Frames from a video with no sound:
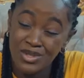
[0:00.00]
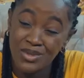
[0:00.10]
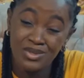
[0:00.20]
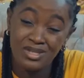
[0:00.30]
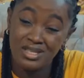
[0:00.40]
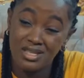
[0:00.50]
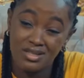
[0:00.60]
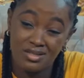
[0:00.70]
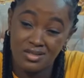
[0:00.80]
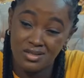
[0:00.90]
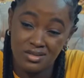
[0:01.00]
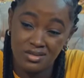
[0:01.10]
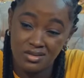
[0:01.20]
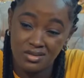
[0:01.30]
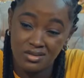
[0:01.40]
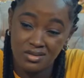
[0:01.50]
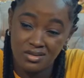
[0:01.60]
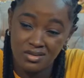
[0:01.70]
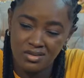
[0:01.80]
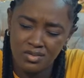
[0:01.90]
sorry to say this,
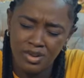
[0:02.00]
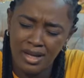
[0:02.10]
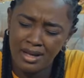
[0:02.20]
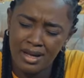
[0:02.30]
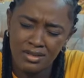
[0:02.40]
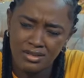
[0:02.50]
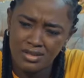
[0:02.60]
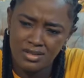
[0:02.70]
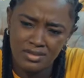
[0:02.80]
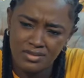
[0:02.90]
but I can't.